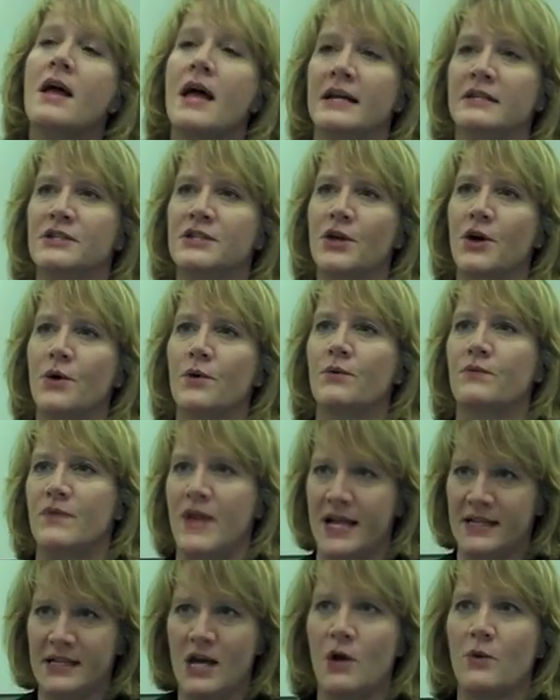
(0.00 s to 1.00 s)
And so
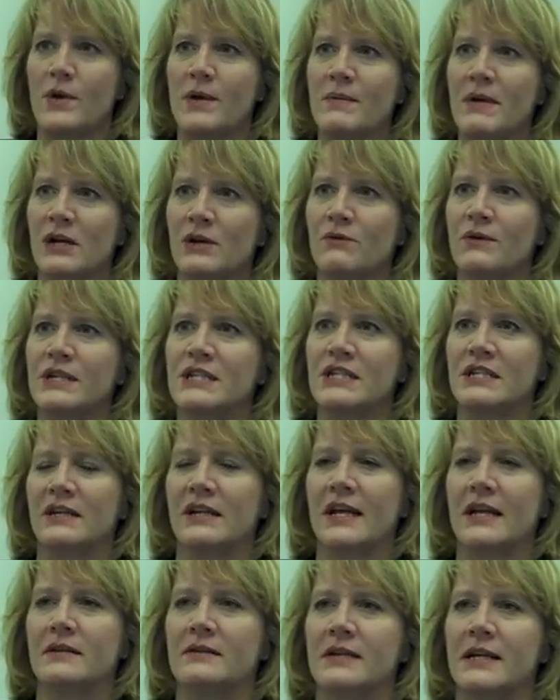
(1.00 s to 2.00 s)
that's how we met
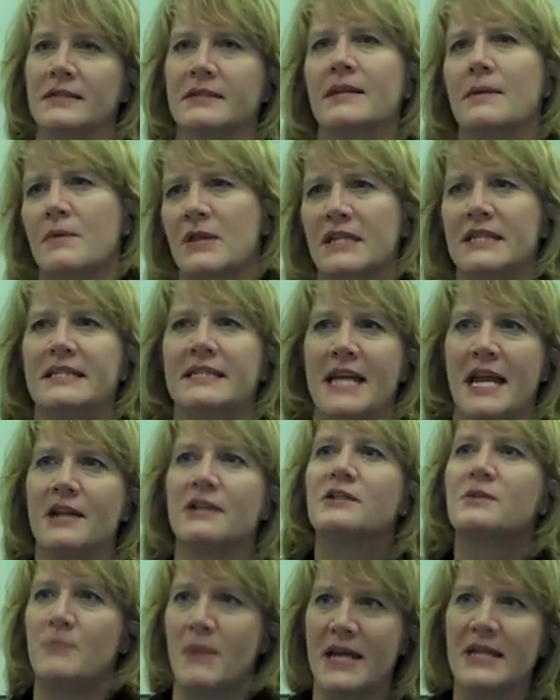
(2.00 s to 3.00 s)
originally, and some of the
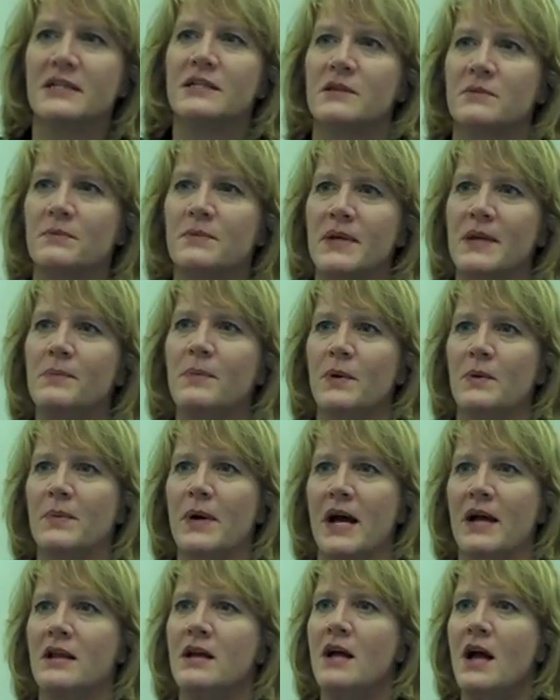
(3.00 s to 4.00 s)
States-based people.
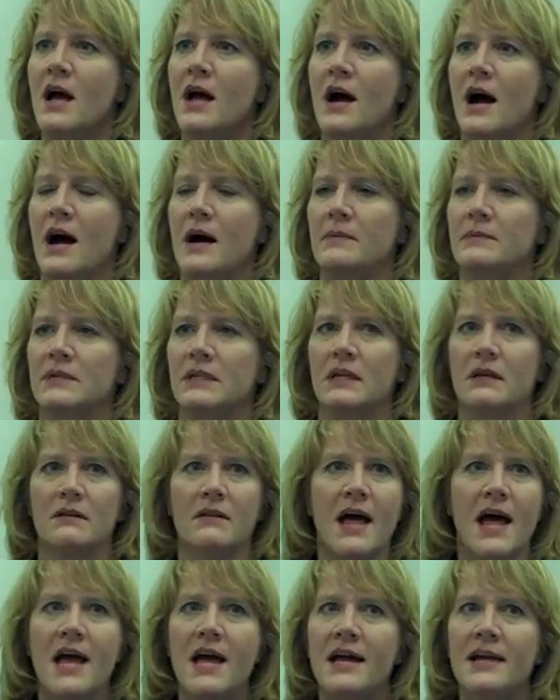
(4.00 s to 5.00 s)
But
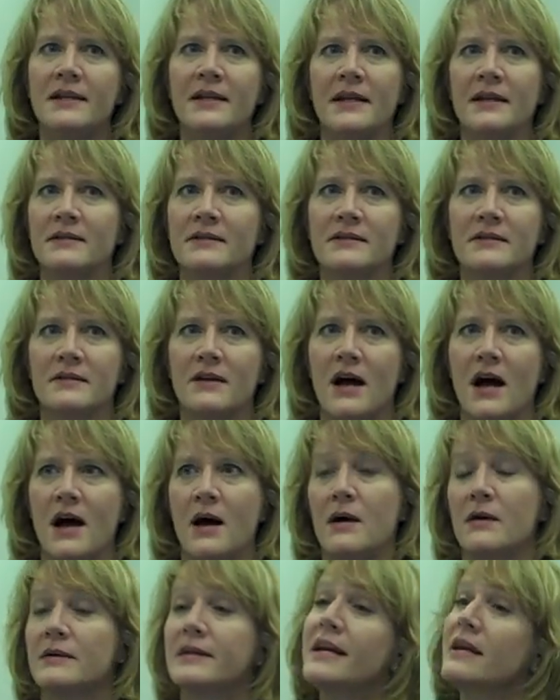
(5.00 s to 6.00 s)
Glenn
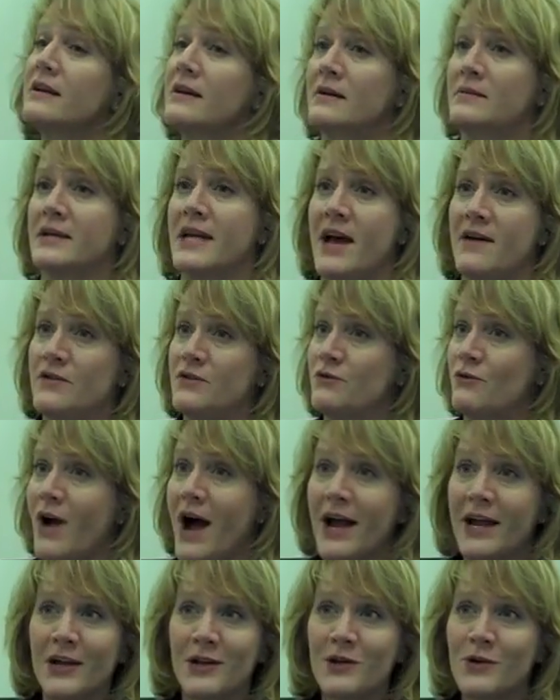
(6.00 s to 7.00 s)
and Kevin
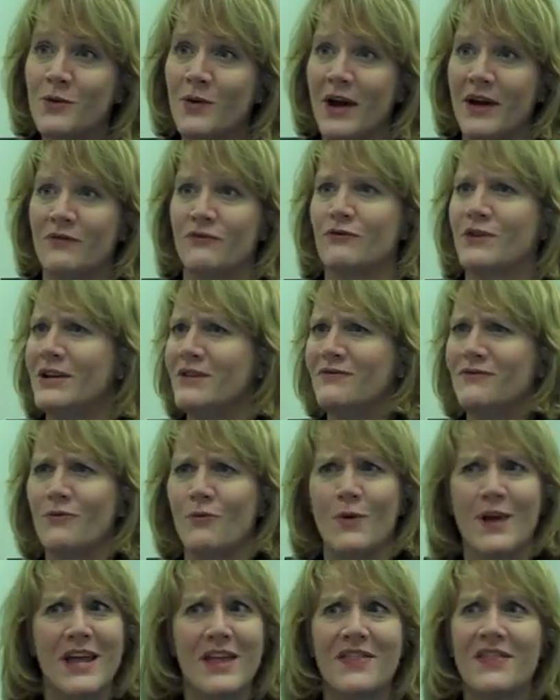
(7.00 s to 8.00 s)
Ryan, who I've written
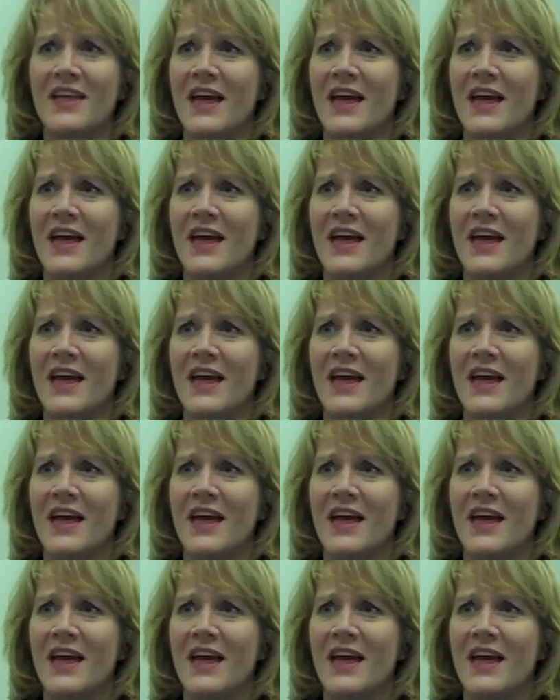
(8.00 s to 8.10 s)
with